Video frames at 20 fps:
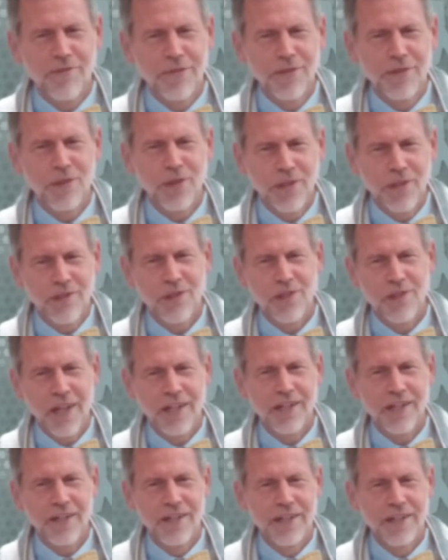for
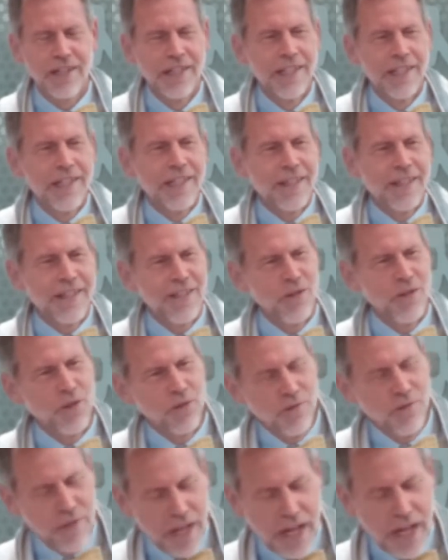seersucker than
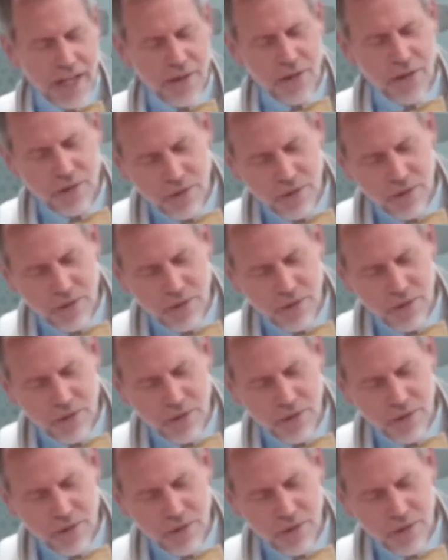June 9th.